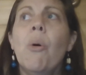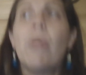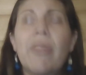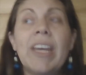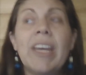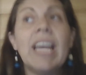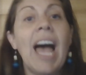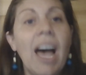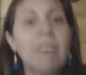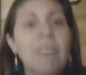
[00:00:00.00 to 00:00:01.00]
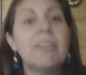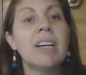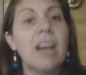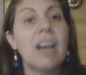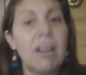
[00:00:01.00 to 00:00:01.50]
They have
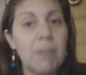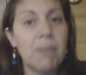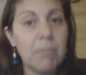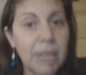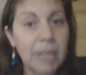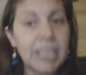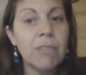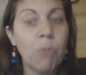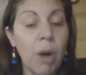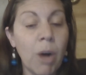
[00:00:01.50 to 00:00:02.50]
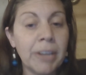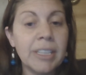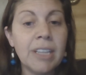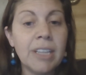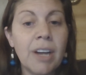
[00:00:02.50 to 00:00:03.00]
plenty of water
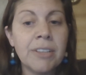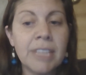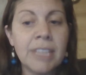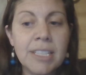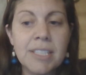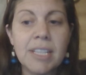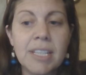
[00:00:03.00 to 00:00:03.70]
in Honduras,